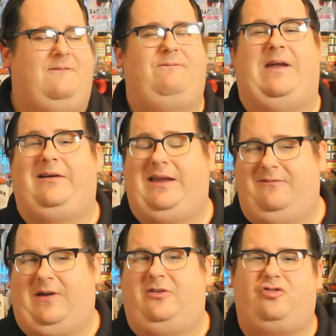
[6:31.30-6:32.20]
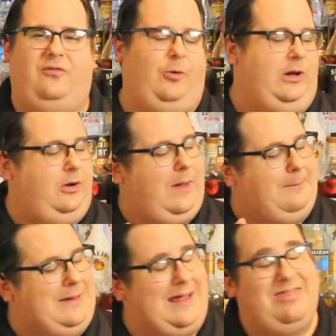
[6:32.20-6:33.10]
Very, very straightforward. You know,
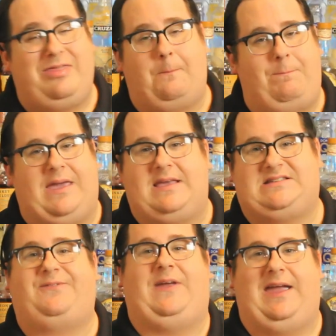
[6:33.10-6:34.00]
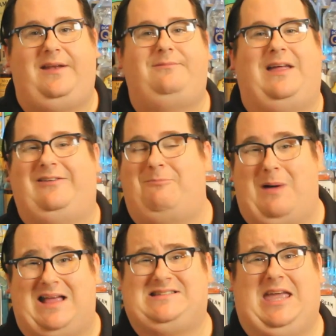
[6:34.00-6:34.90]
I'm not the biggest fan of
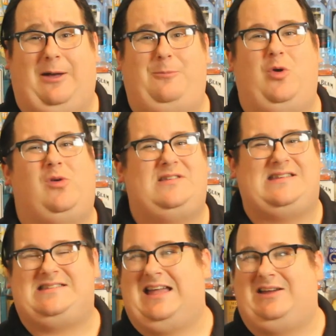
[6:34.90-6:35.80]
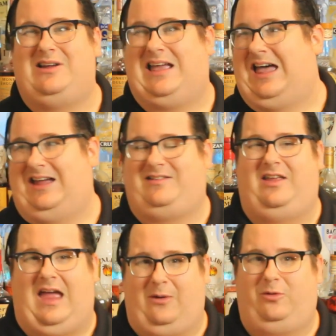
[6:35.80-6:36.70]
Moscow Mules. It's not a
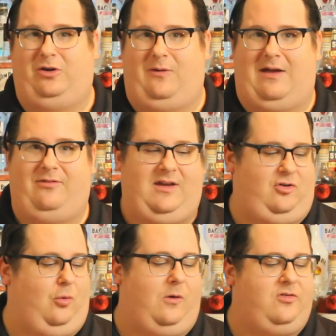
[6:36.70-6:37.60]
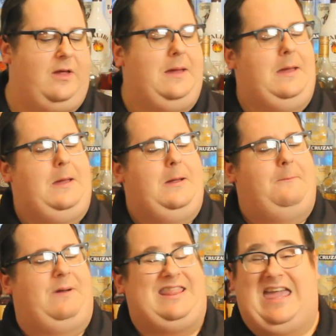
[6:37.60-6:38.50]
cocktail I really gravitate towards,
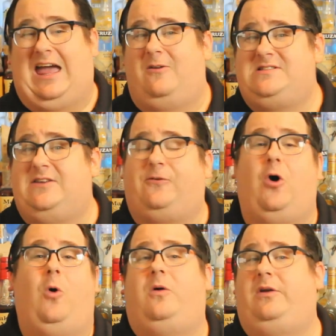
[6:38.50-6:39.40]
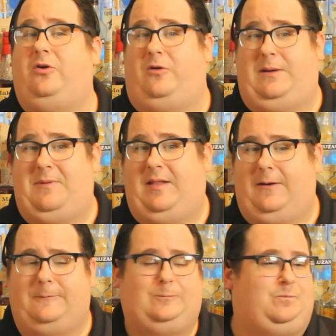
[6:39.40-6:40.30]
but the ounce of coconut cream in
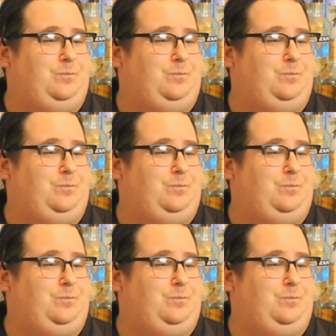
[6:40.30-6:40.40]
there